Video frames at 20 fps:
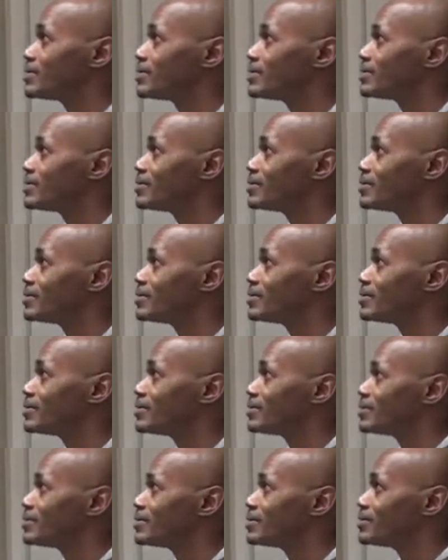It's your boy
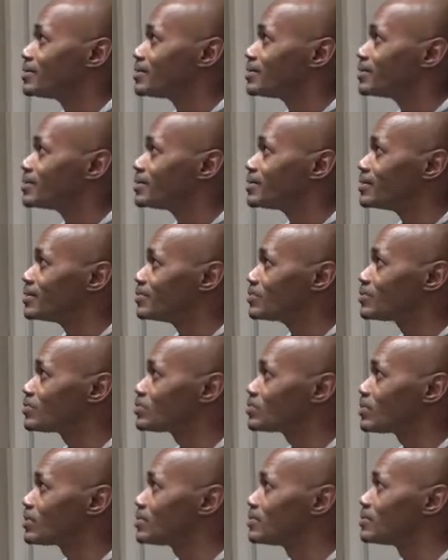Dunny.
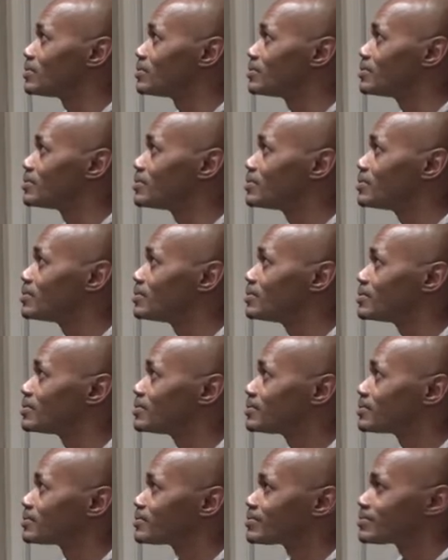Space um, tuning in.
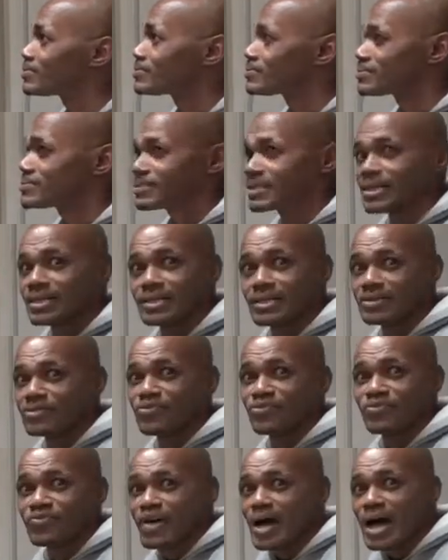
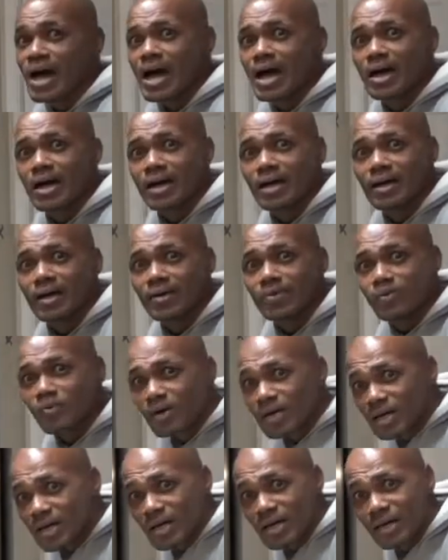It's fine.
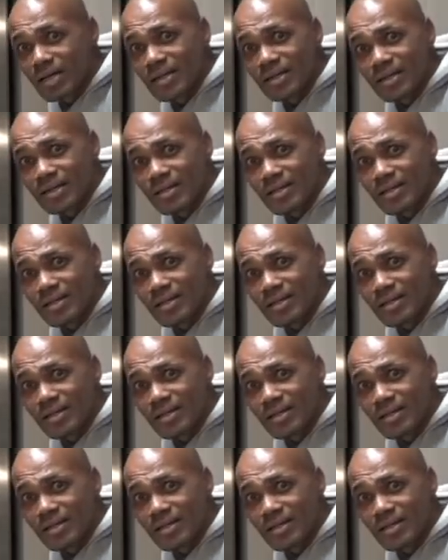What?